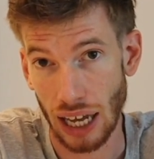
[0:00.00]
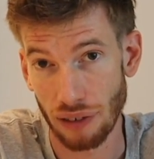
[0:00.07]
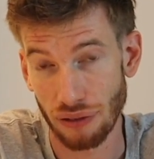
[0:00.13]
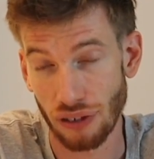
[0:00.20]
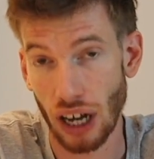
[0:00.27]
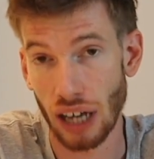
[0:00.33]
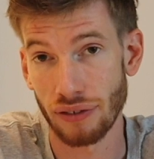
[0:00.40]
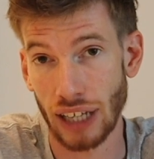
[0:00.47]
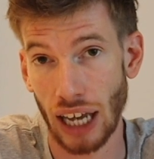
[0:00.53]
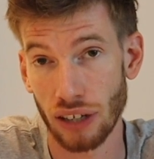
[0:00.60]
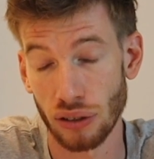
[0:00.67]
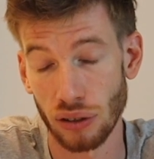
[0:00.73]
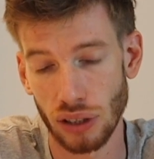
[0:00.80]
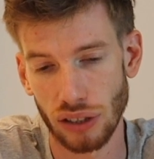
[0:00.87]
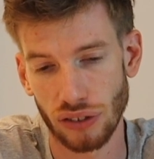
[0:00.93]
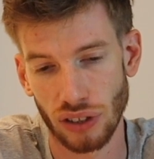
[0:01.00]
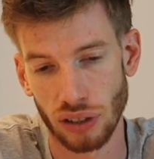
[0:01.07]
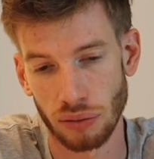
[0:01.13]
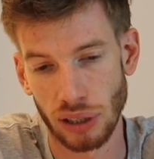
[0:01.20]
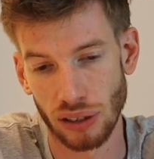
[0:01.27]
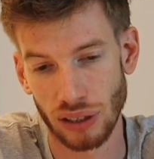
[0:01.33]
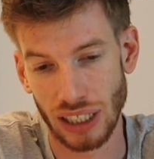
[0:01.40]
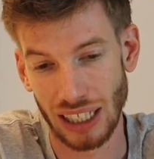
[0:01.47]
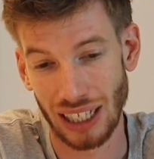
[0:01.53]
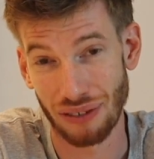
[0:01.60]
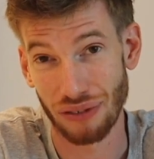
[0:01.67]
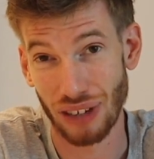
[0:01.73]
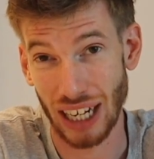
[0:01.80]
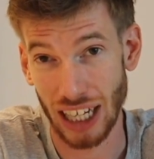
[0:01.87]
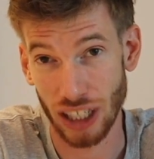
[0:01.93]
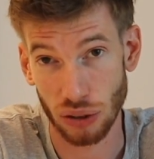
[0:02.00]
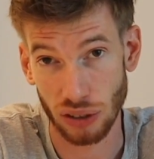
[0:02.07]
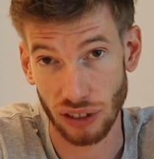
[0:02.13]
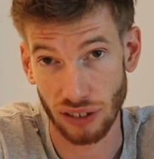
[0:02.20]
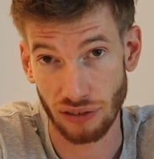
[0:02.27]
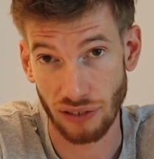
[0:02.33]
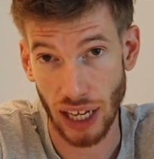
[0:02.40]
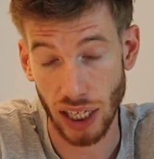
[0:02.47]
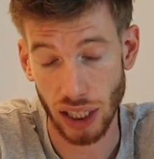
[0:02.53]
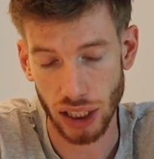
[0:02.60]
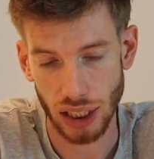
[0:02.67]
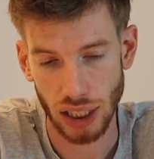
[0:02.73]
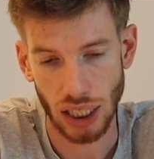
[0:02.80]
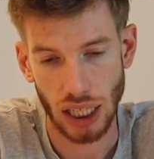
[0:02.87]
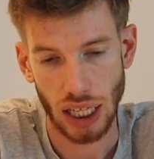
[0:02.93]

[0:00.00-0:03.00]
five categories. So I'll be looking at financial disadvantage,